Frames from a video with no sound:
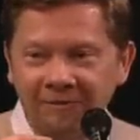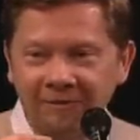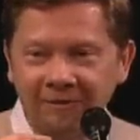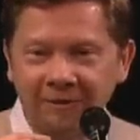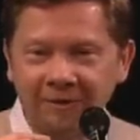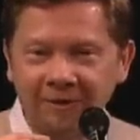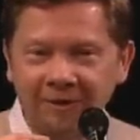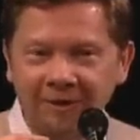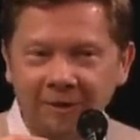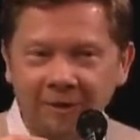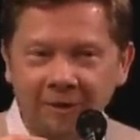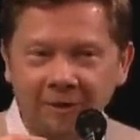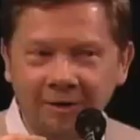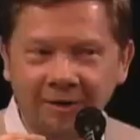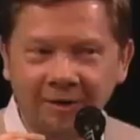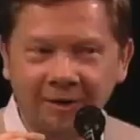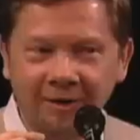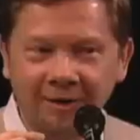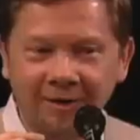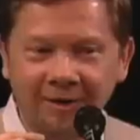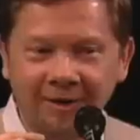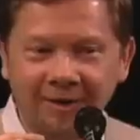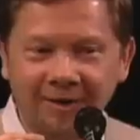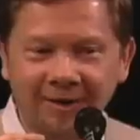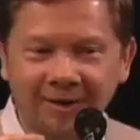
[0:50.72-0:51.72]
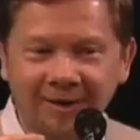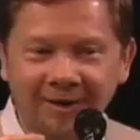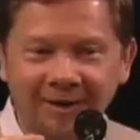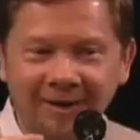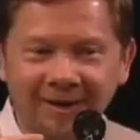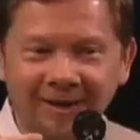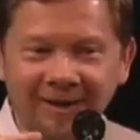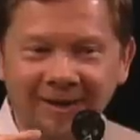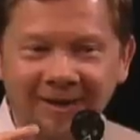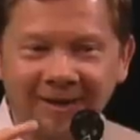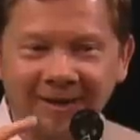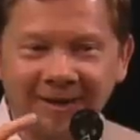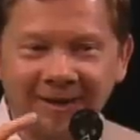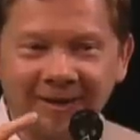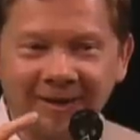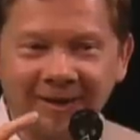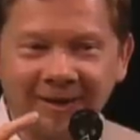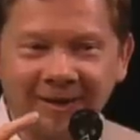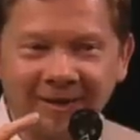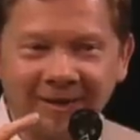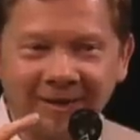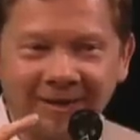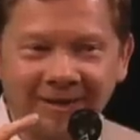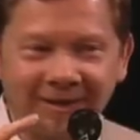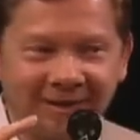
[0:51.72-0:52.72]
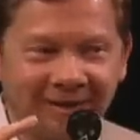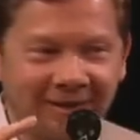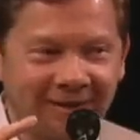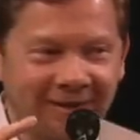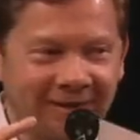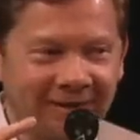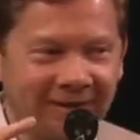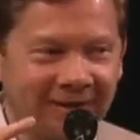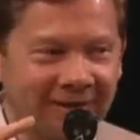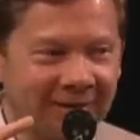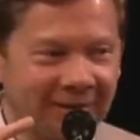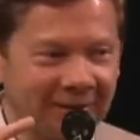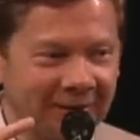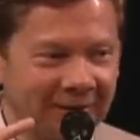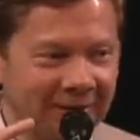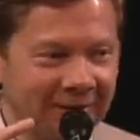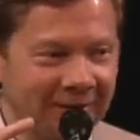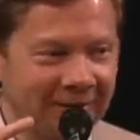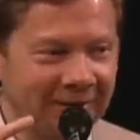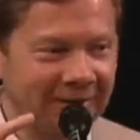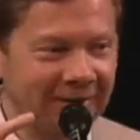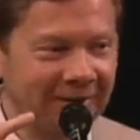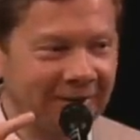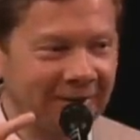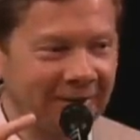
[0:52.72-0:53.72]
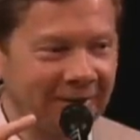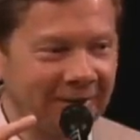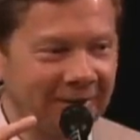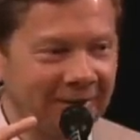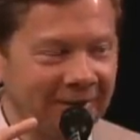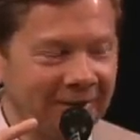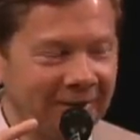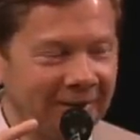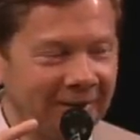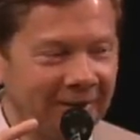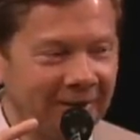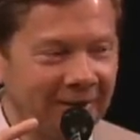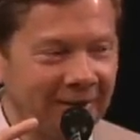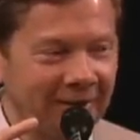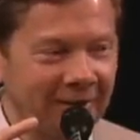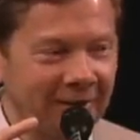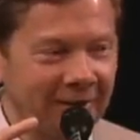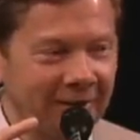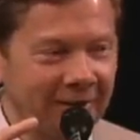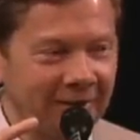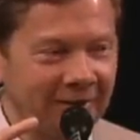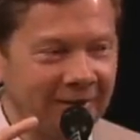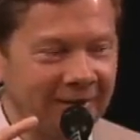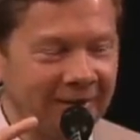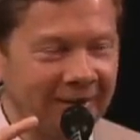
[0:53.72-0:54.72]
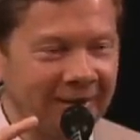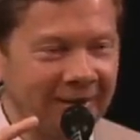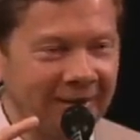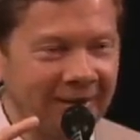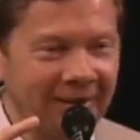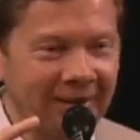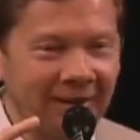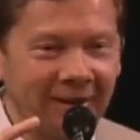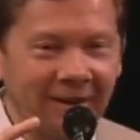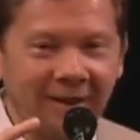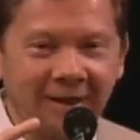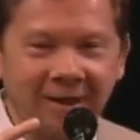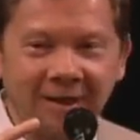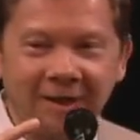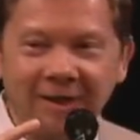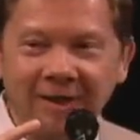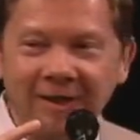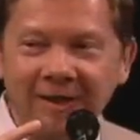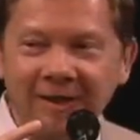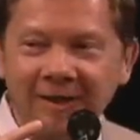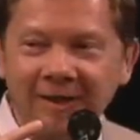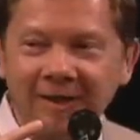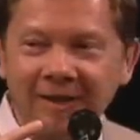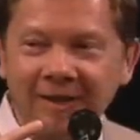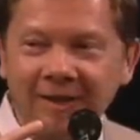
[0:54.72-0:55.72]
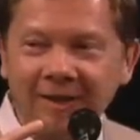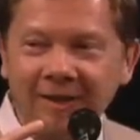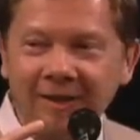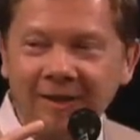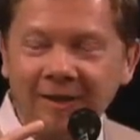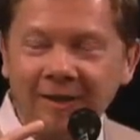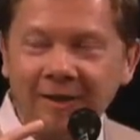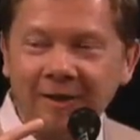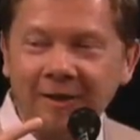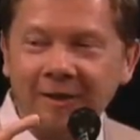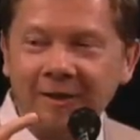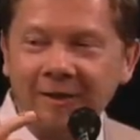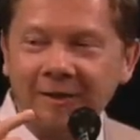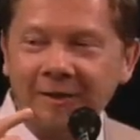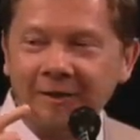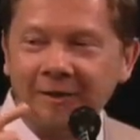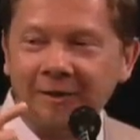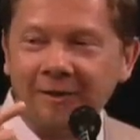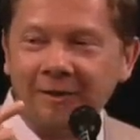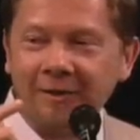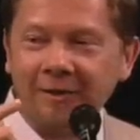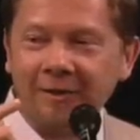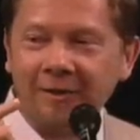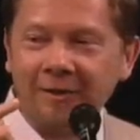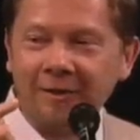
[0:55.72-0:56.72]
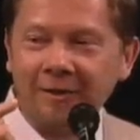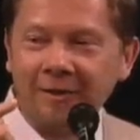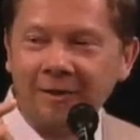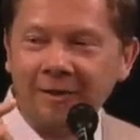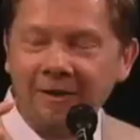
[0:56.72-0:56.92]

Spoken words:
Nobody speaks.